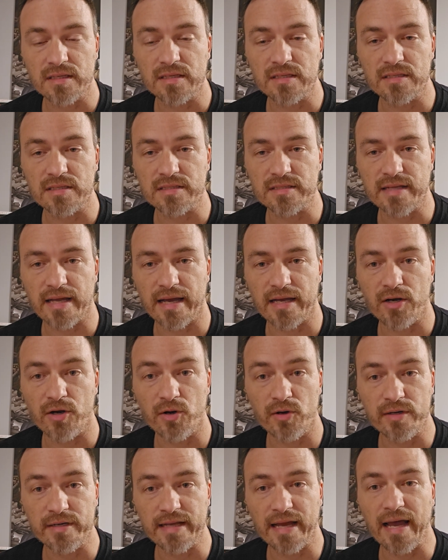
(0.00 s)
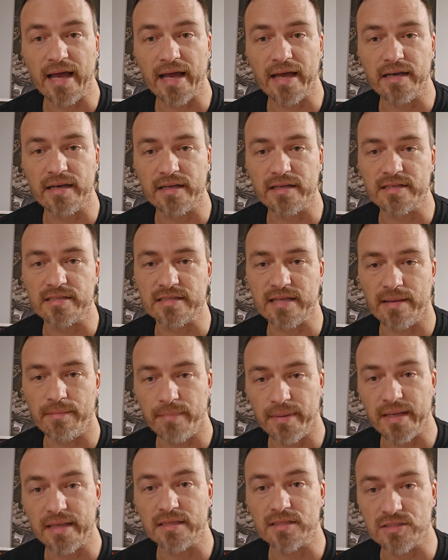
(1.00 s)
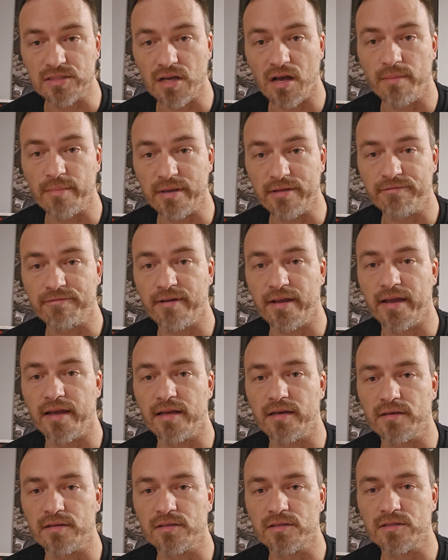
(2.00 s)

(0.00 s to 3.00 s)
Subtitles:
is that her dad is a big zombie fan.